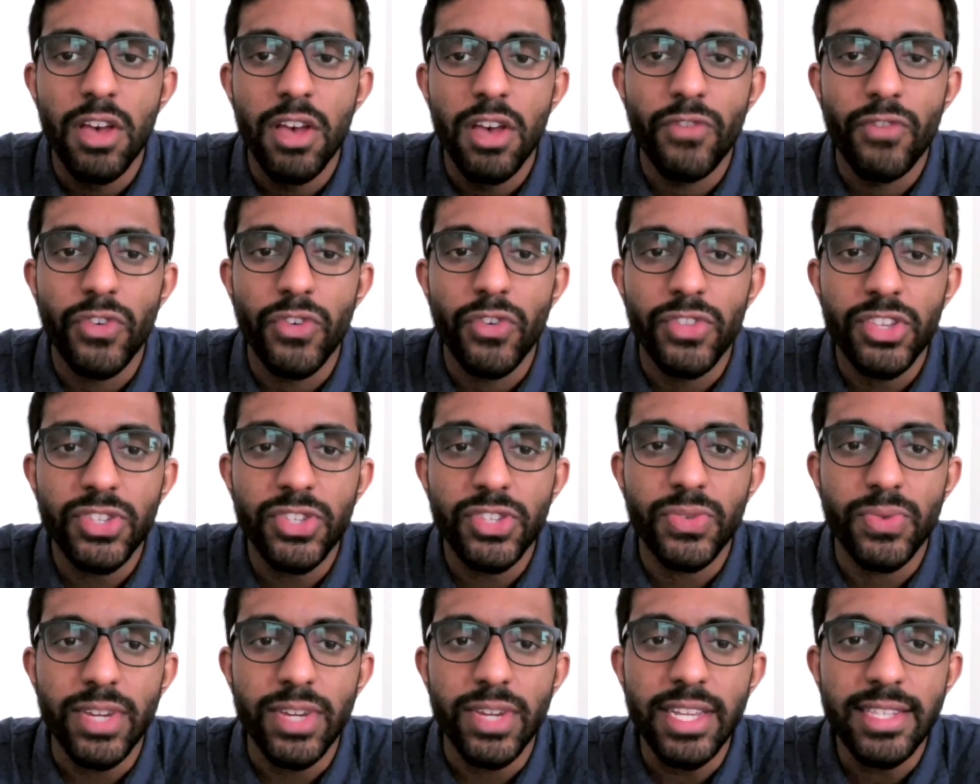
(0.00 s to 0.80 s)
For this
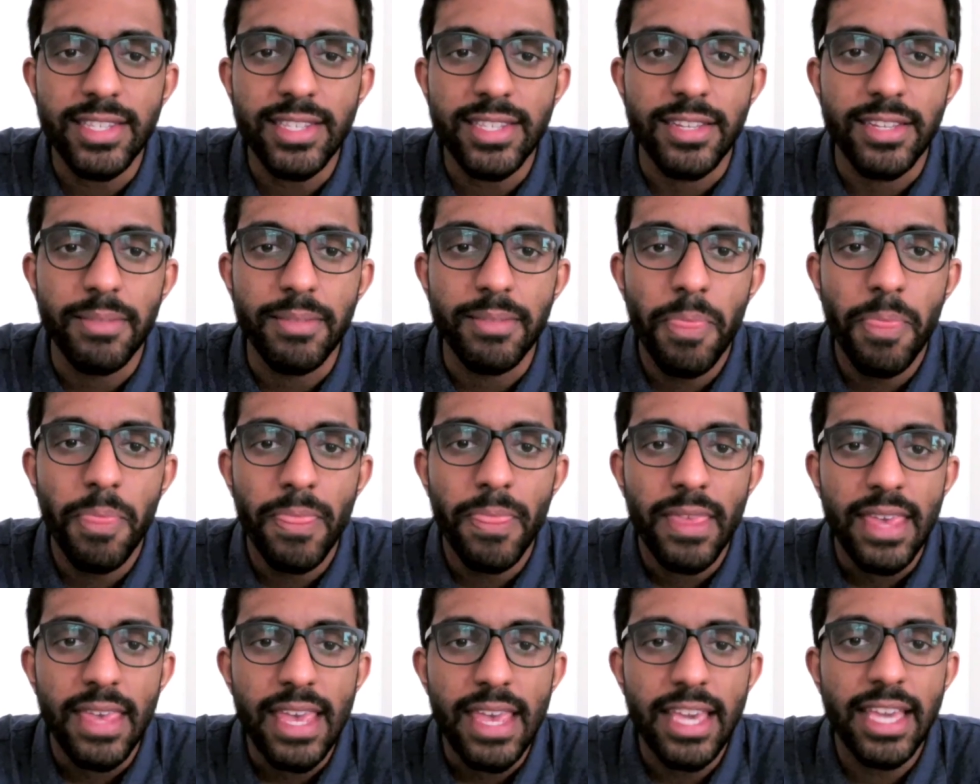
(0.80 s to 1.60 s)
reason,
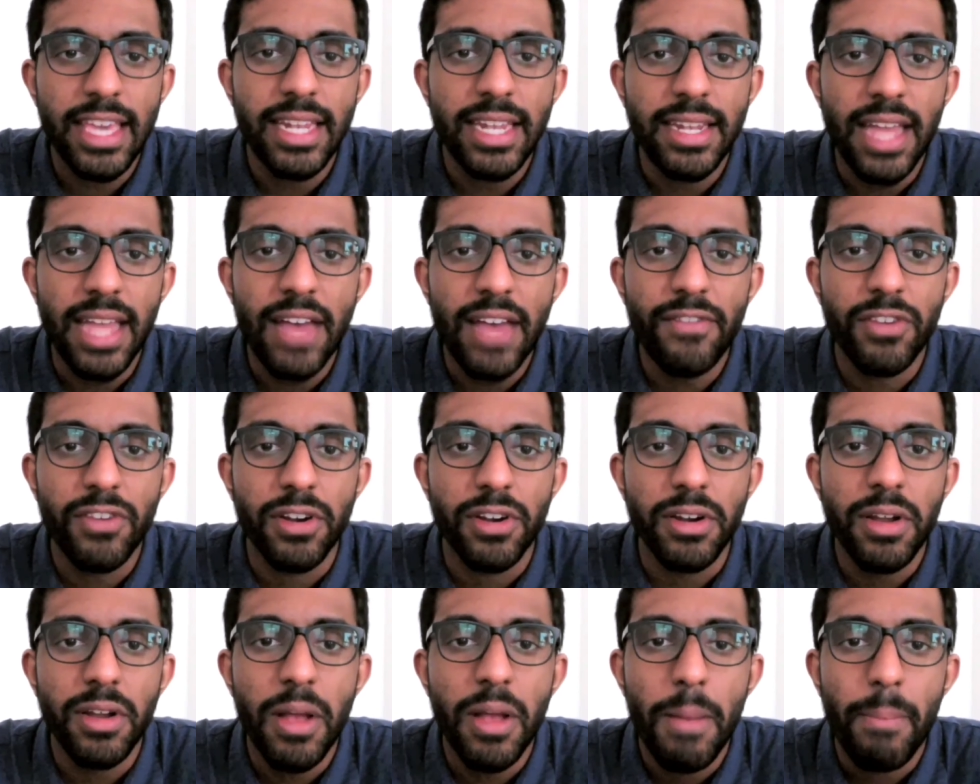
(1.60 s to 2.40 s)
it can
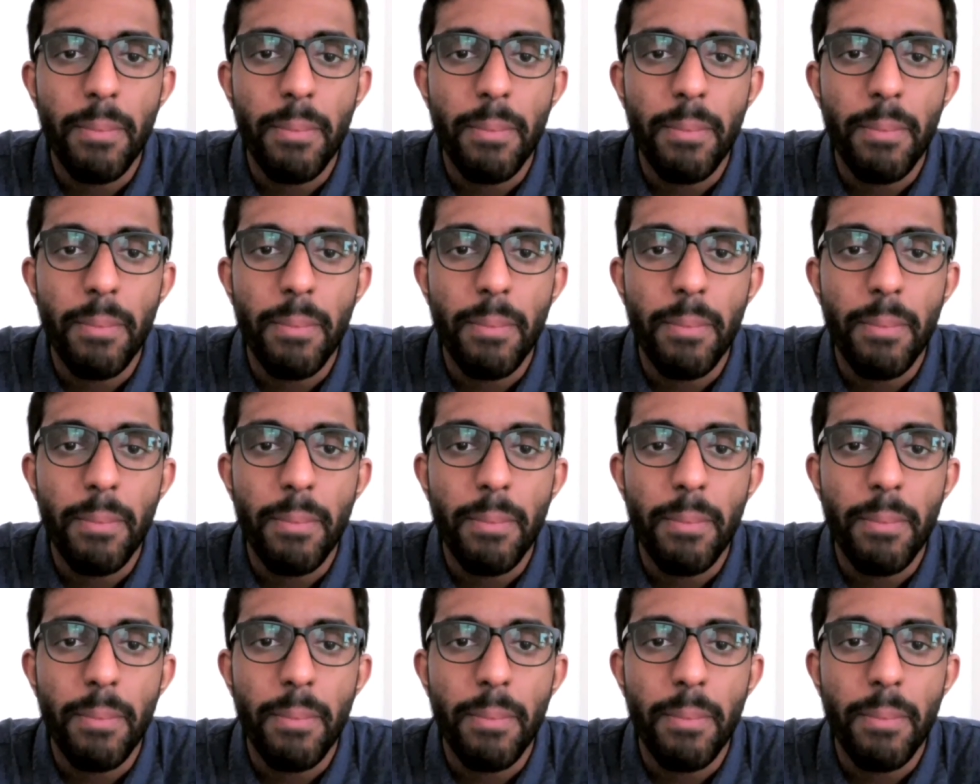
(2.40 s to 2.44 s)
never,